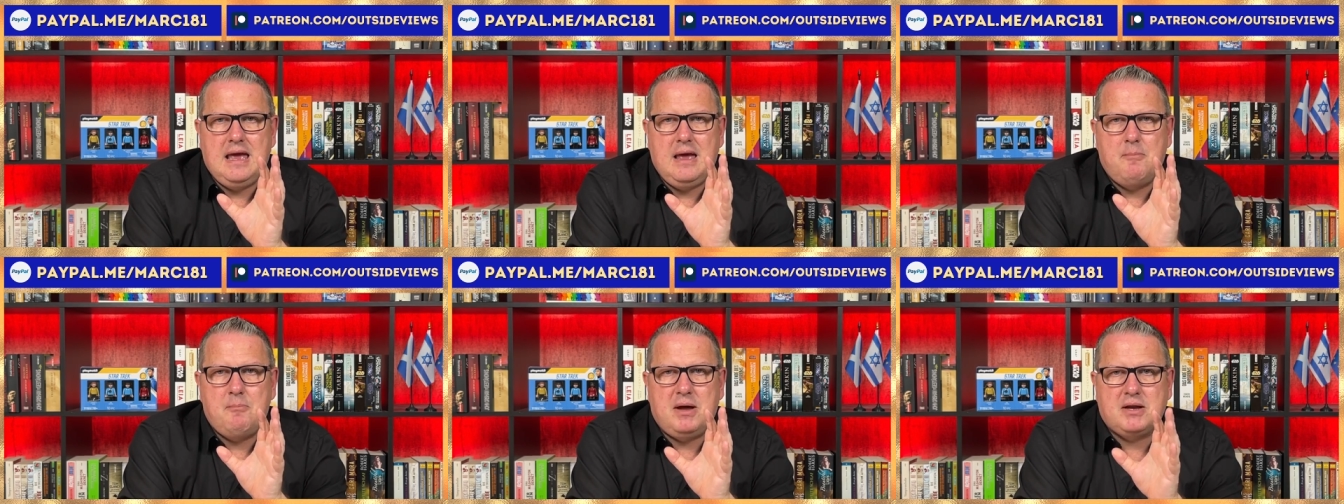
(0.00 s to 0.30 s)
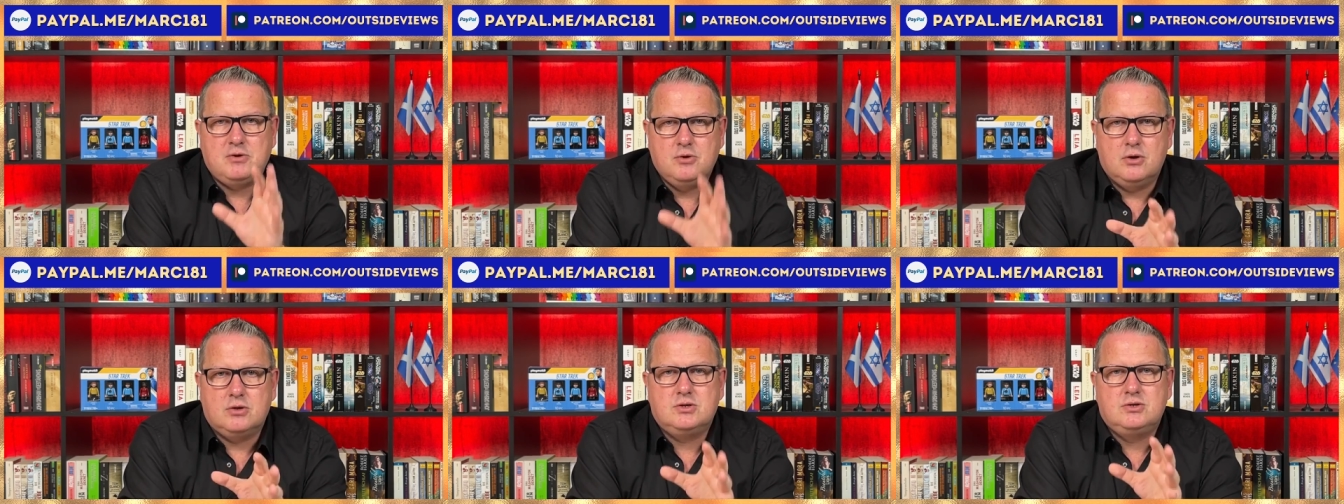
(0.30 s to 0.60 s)

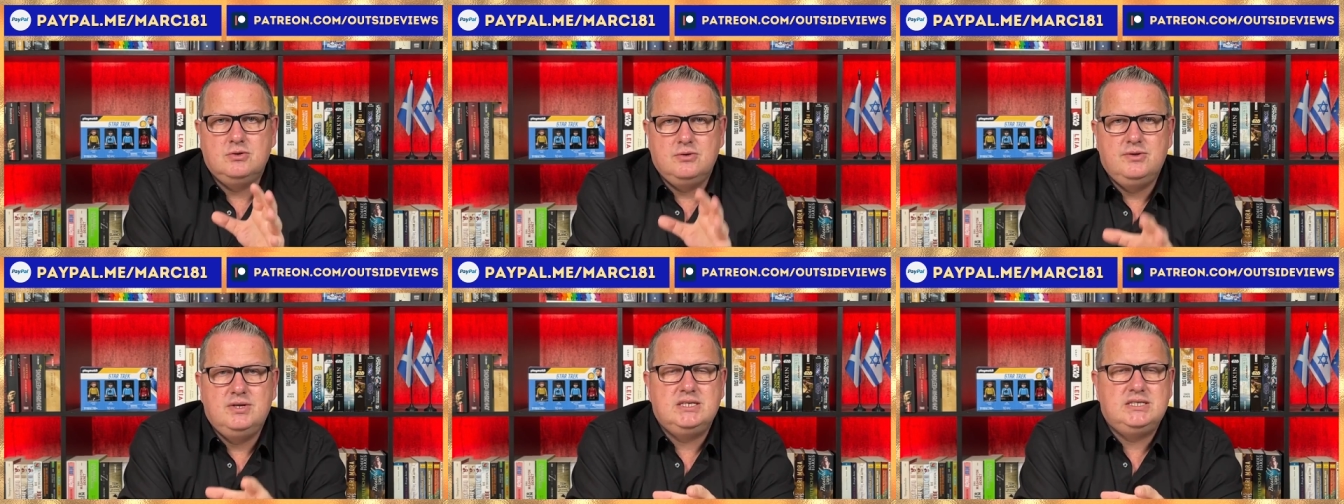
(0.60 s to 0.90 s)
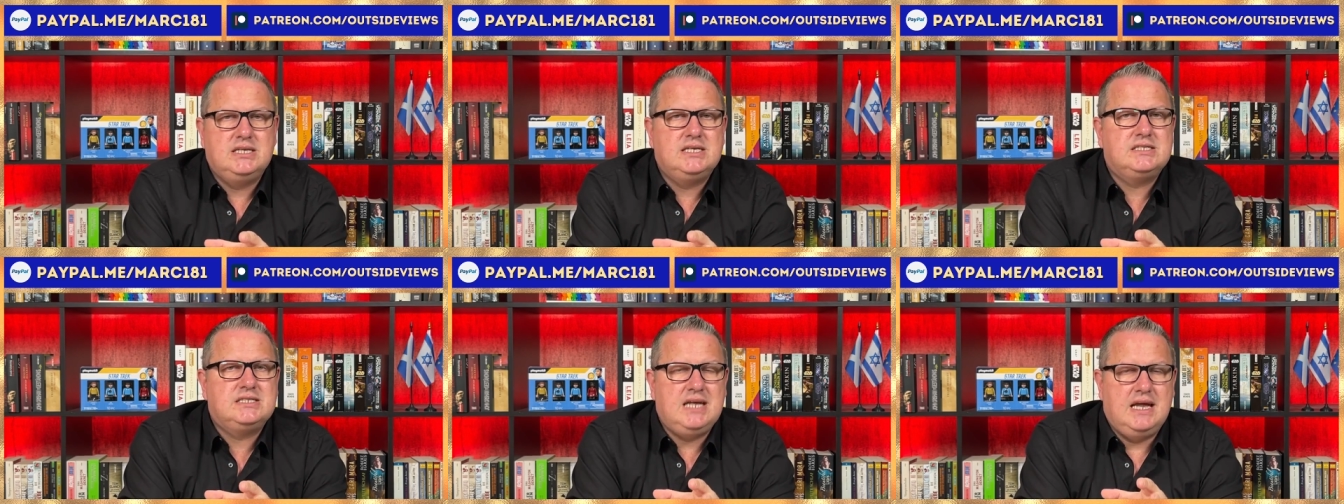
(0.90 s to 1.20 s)
but not to
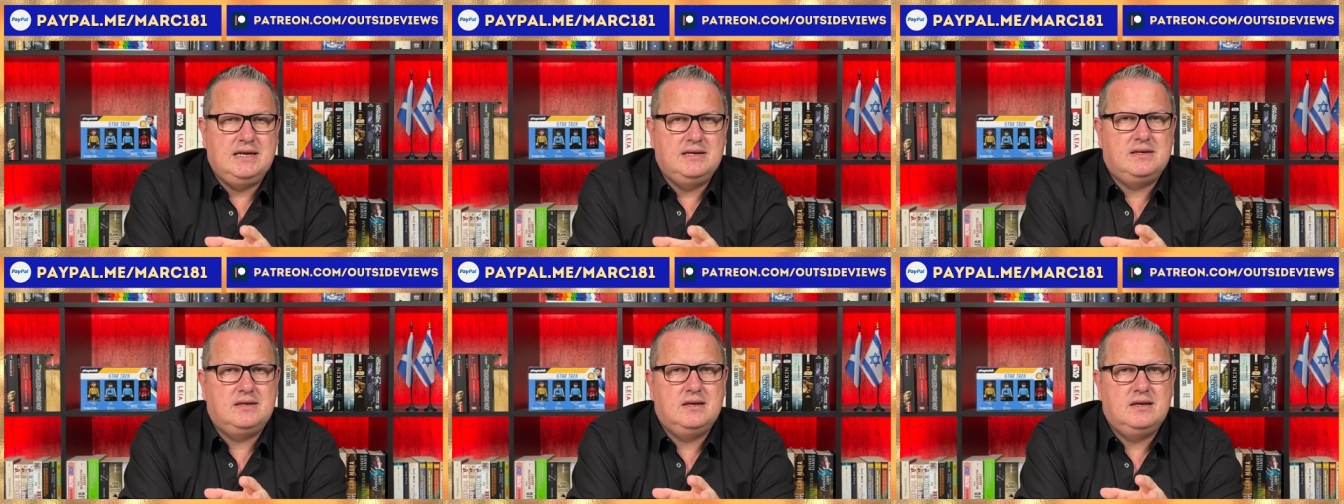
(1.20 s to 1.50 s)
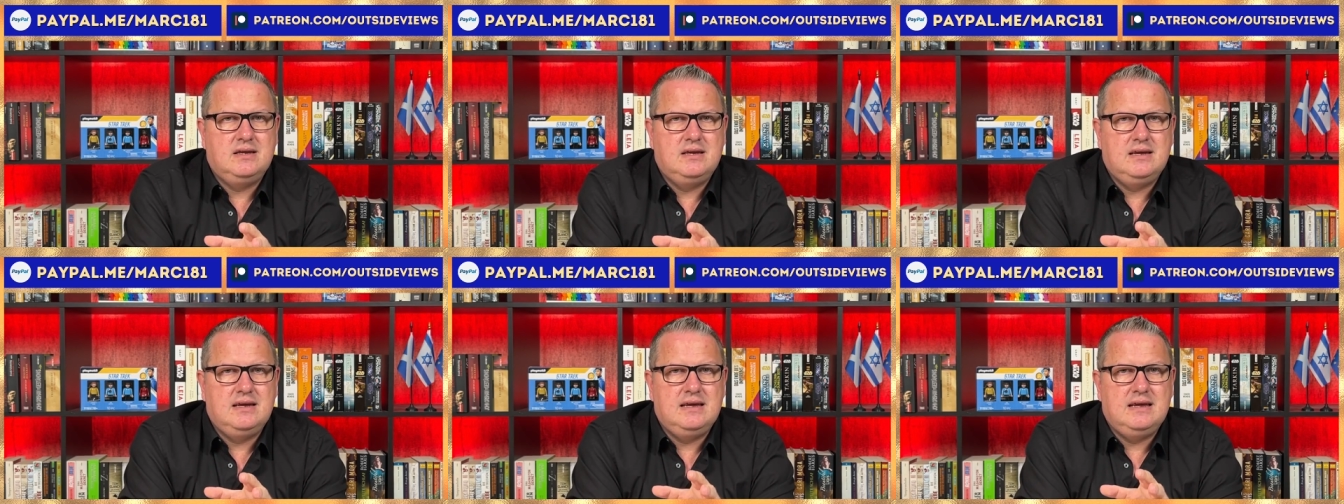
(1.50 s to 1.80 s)
this extent.
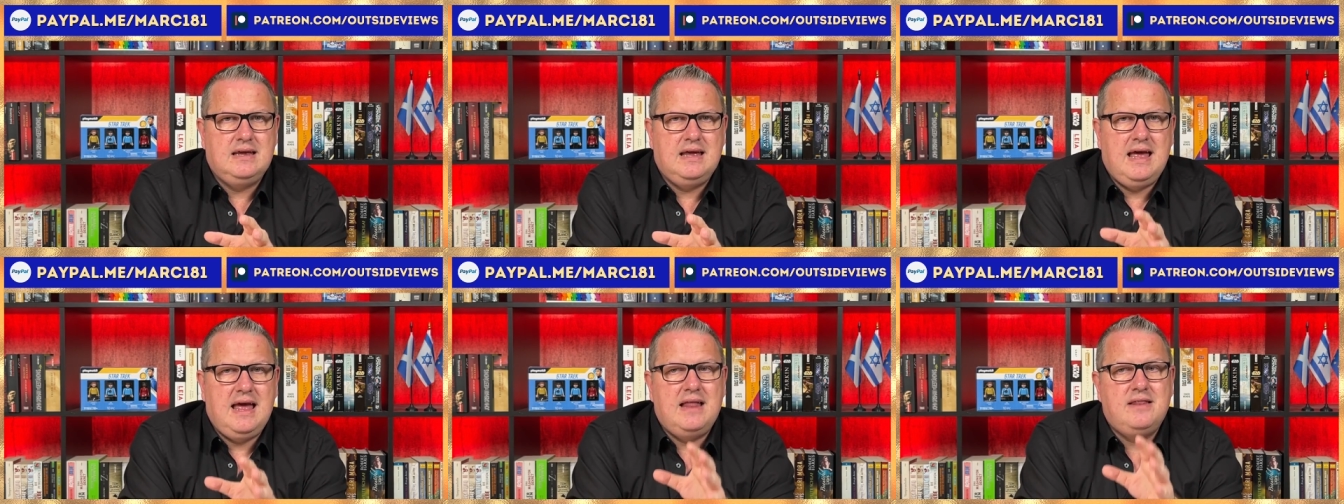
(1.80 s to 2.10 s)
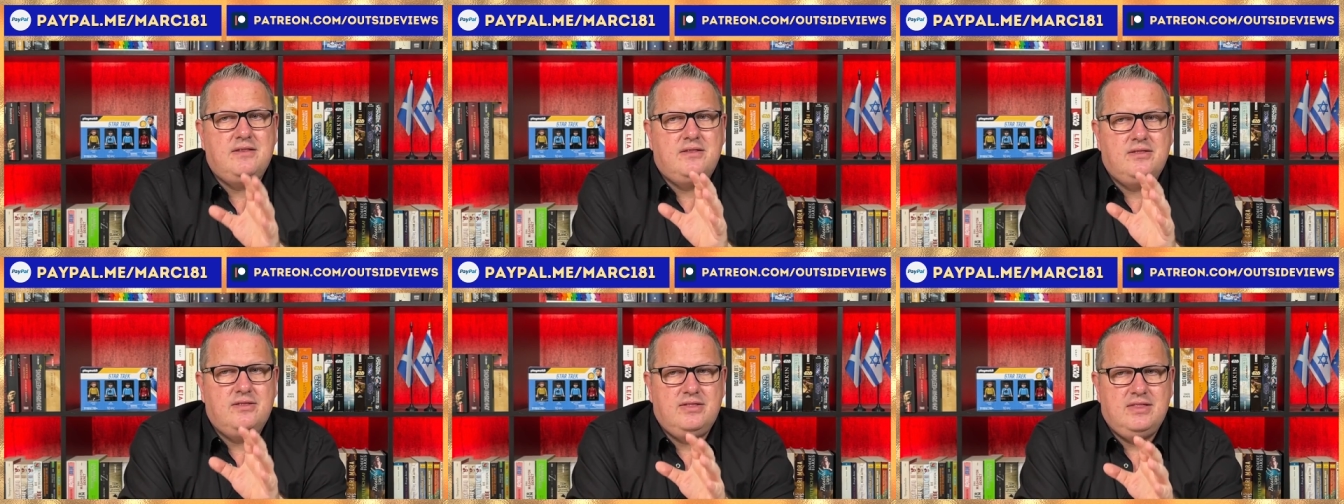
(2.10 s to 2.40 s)

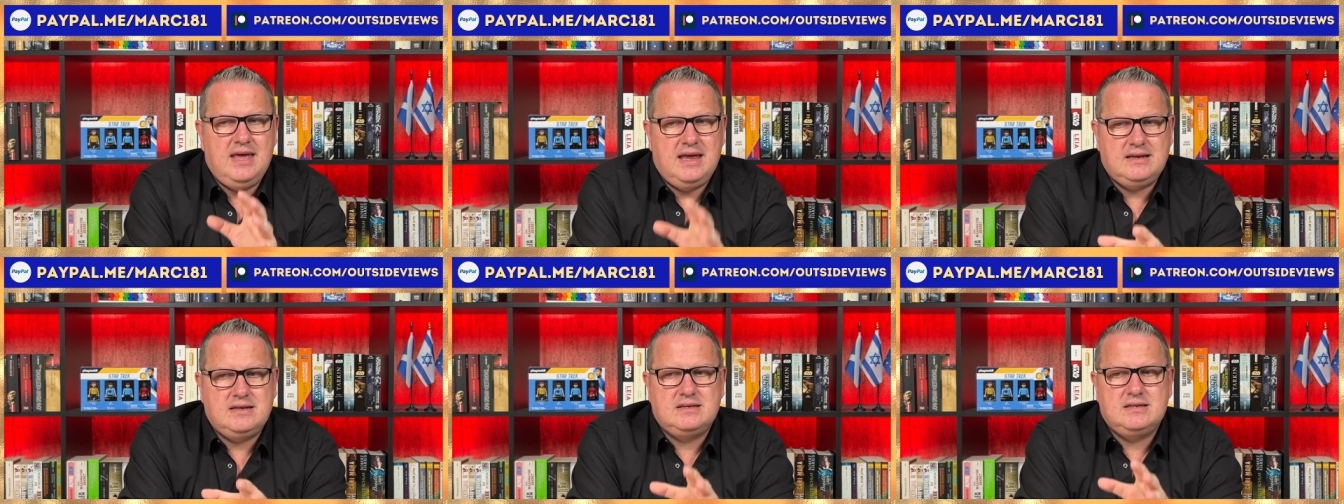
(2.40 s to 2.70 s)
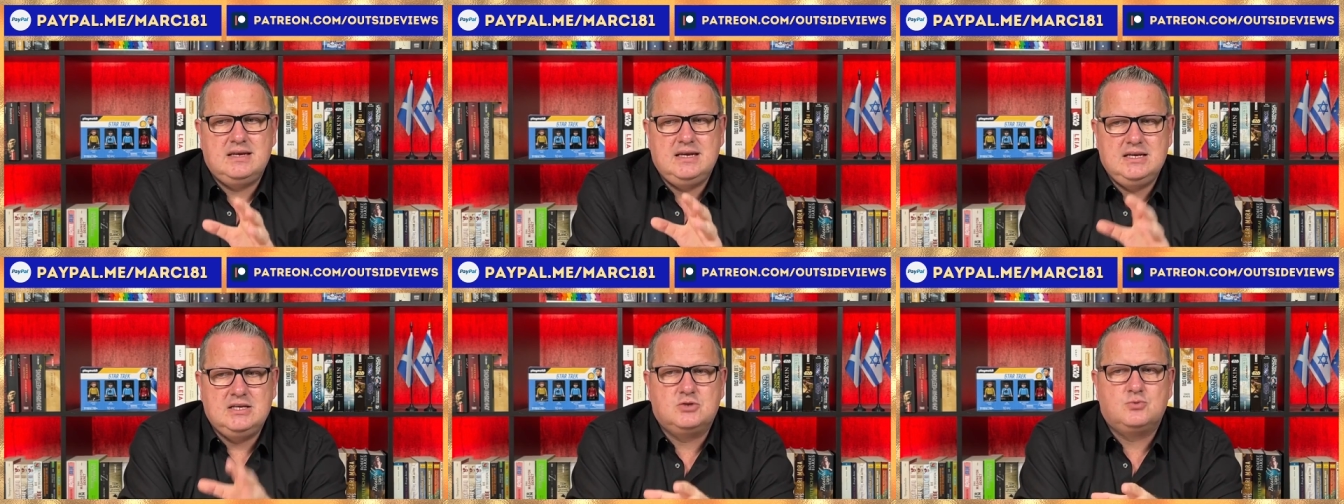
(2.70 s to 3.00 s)
And that
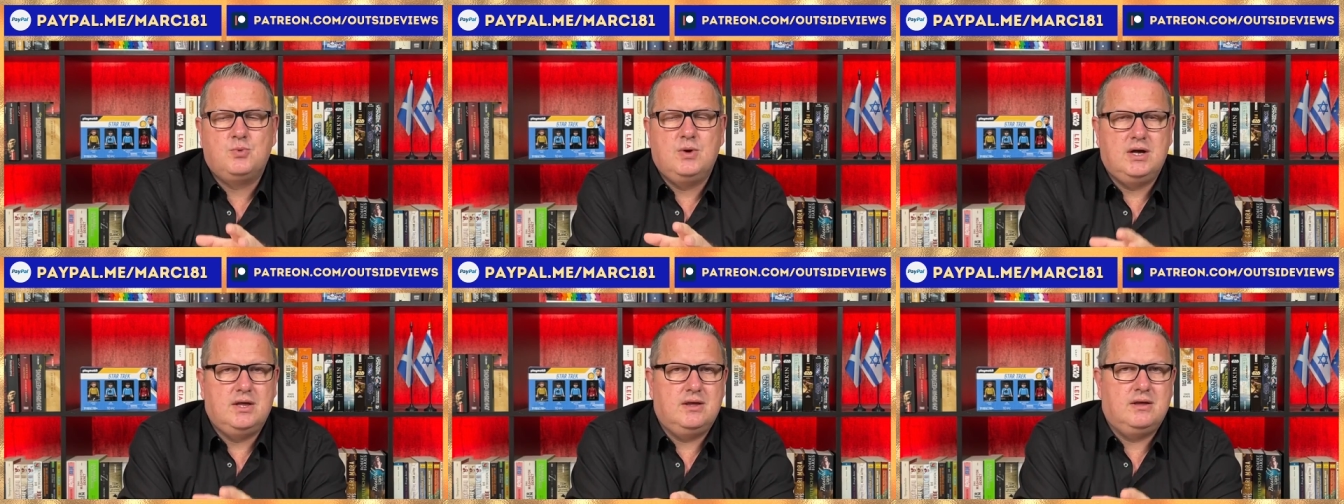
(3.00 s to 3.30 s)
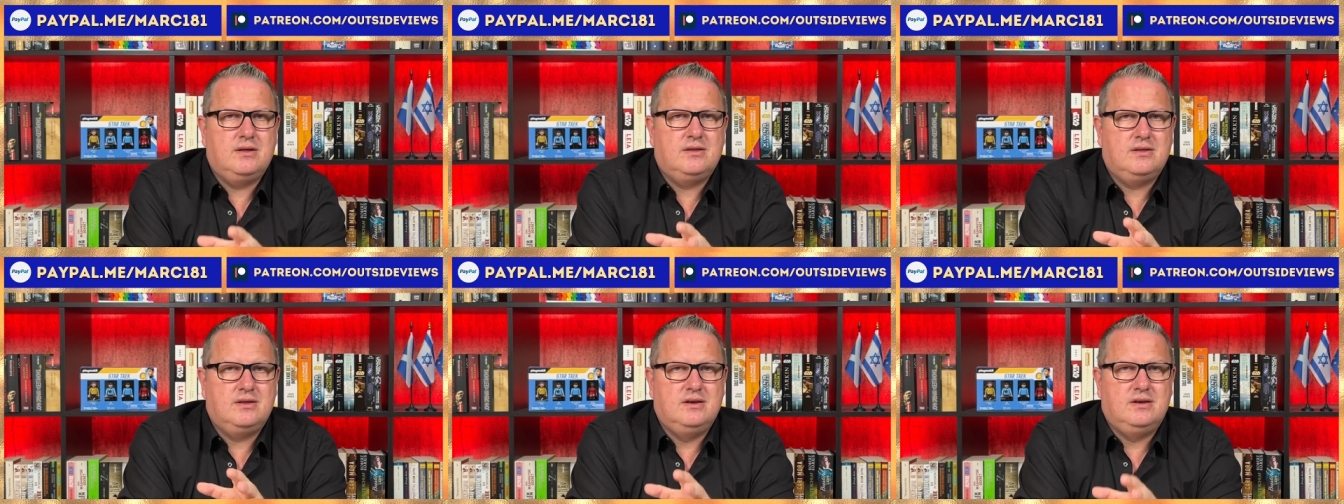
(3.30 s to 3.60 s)
is
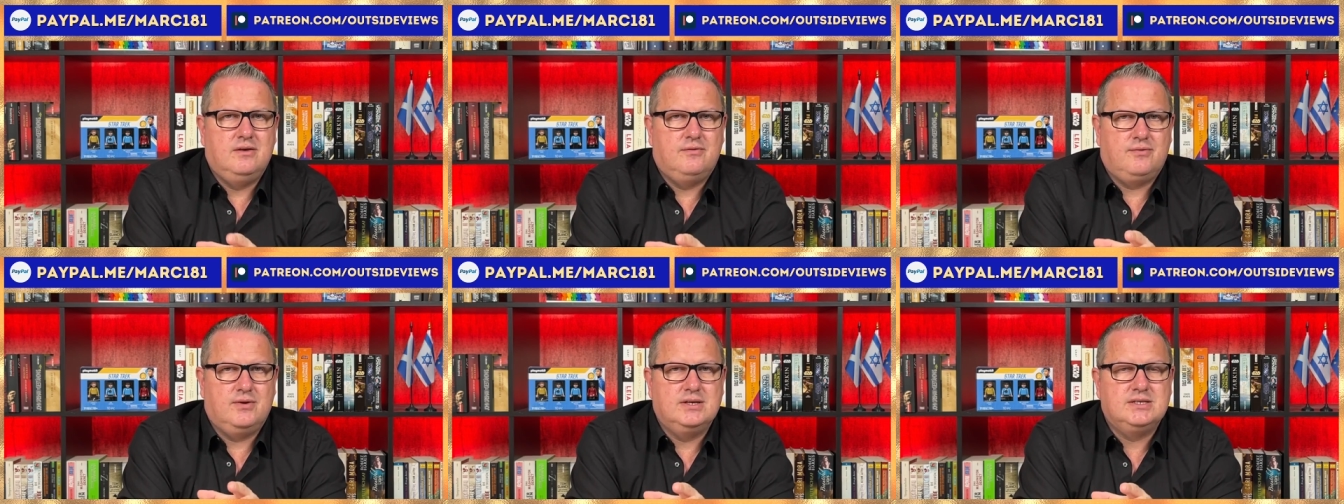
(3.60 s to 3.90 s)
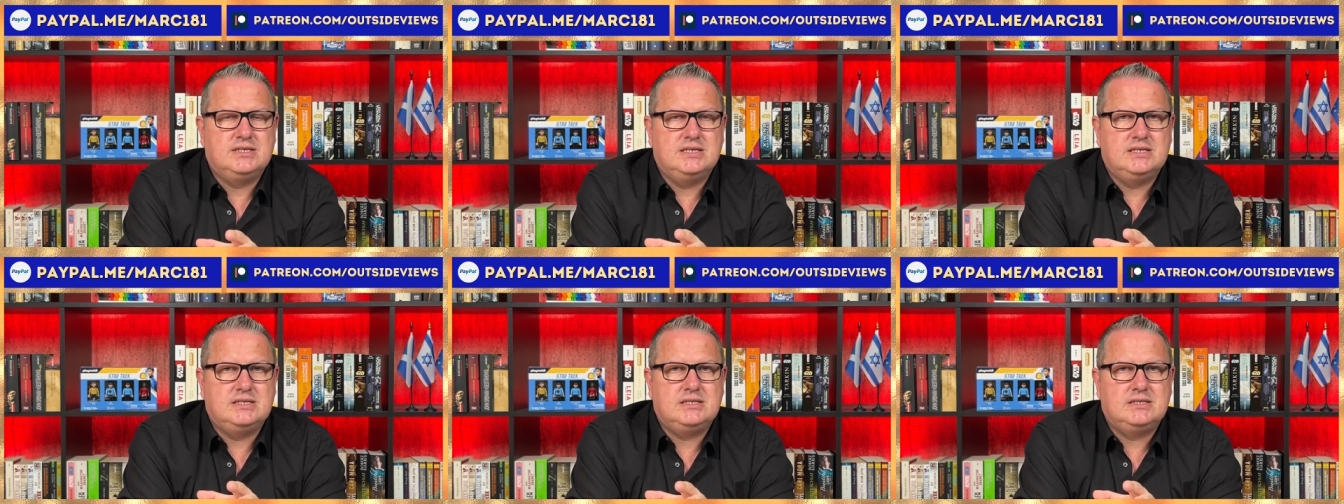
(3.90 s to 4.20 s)
where the
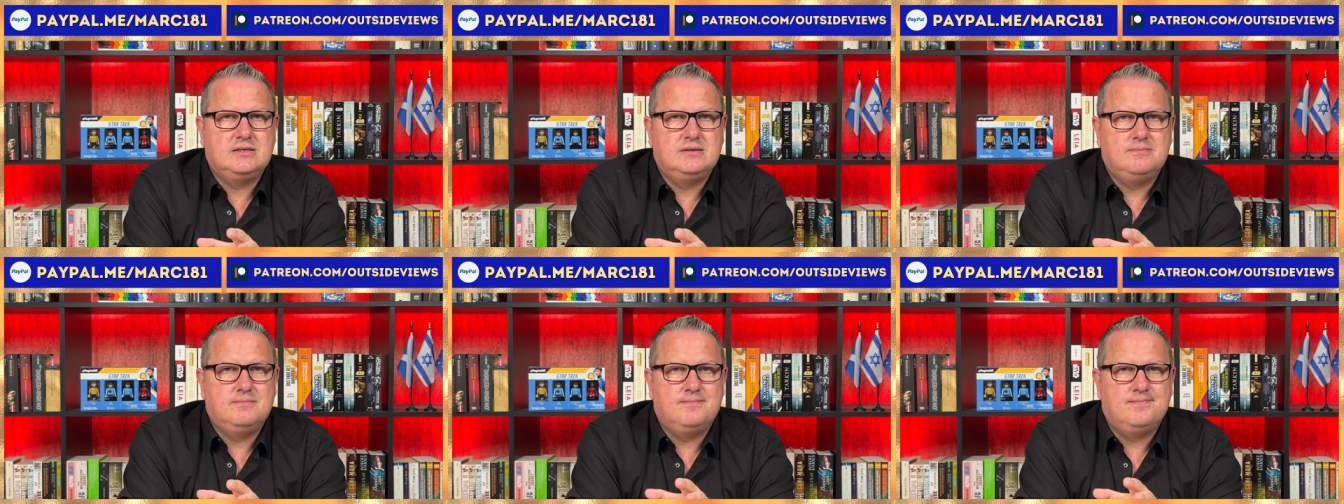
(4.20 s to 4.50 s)
difference is.